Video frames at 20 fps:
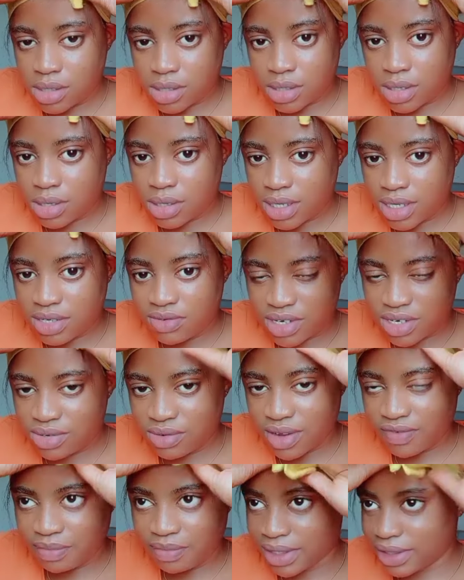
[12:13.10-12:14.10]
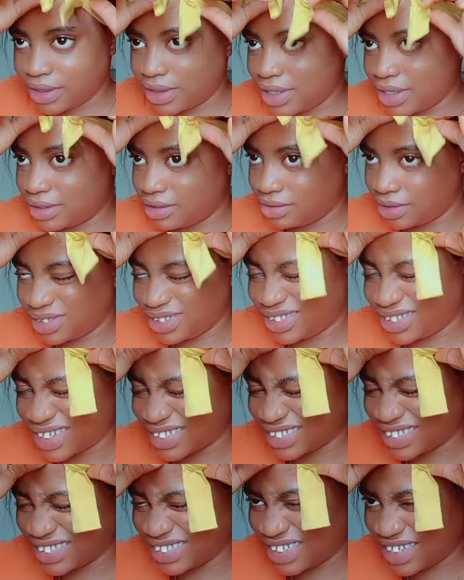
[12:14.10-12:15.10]
So it has reached 12 minutes. Let's lose it
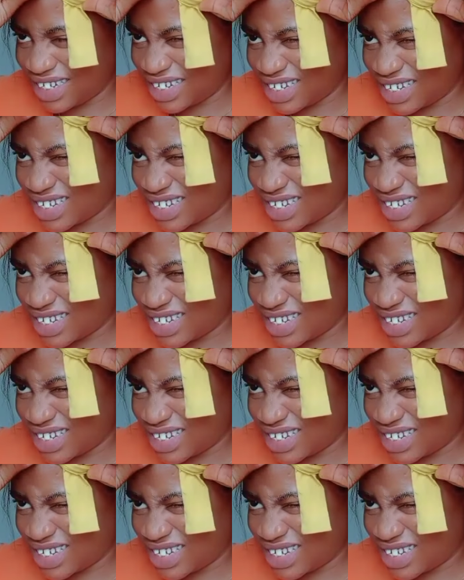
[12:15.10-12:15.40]
and see